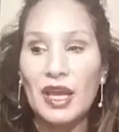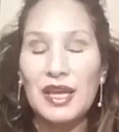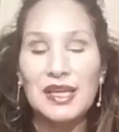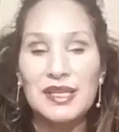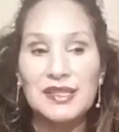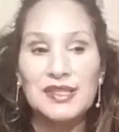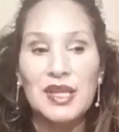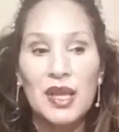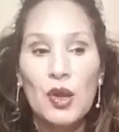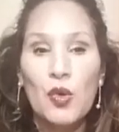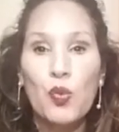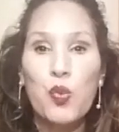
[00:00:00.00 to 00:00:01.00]
is
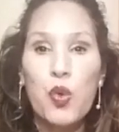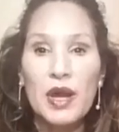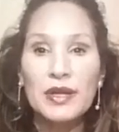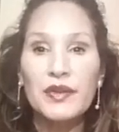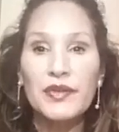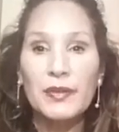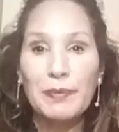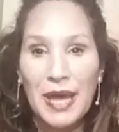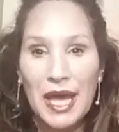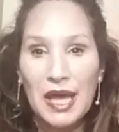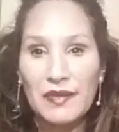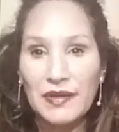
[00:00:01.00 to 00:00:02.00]
one of the
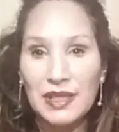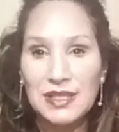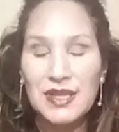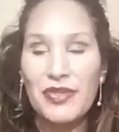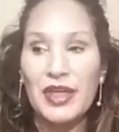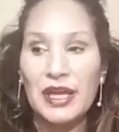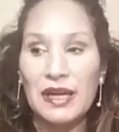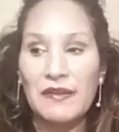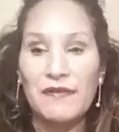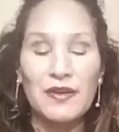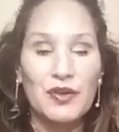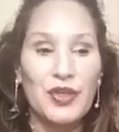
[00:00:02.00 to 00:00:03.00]
palettes that I
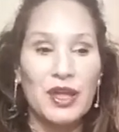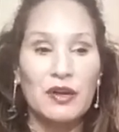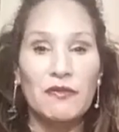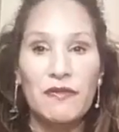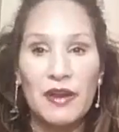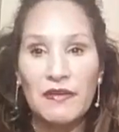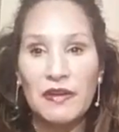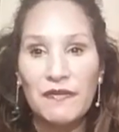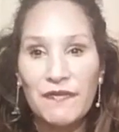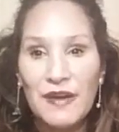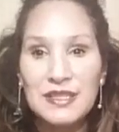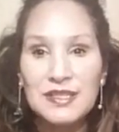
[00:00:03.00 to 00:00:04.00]
feel that are very
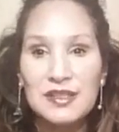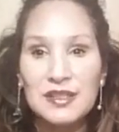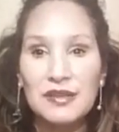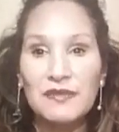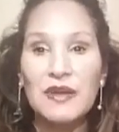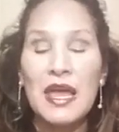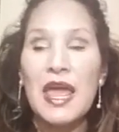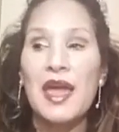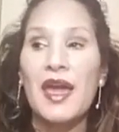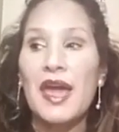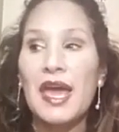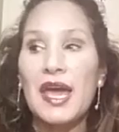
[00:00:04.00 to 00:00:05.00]
festive,
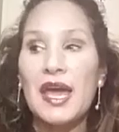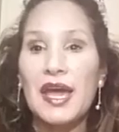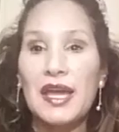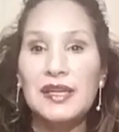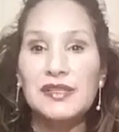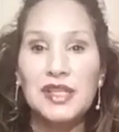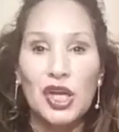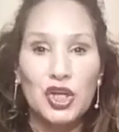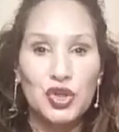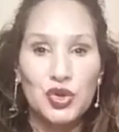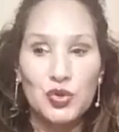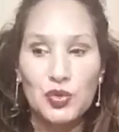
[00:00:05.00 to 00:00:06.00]
and
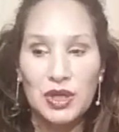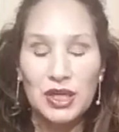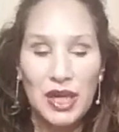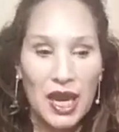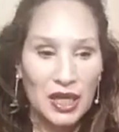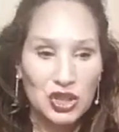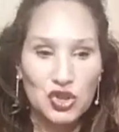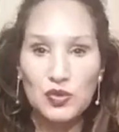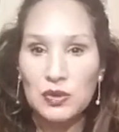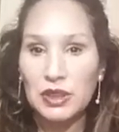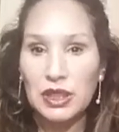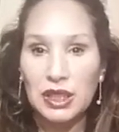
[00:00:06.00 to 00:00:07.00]
you could
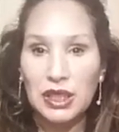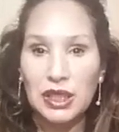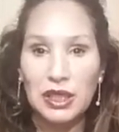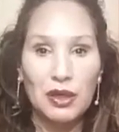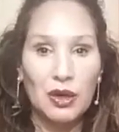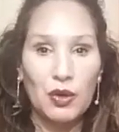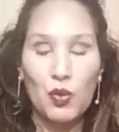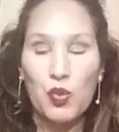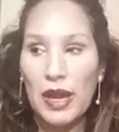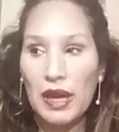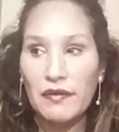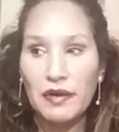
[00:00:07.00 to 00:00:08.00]
actually
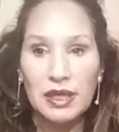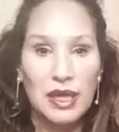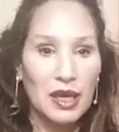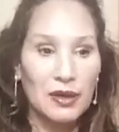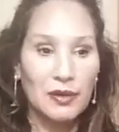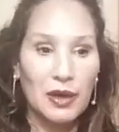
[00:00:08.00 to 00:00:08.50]
wear it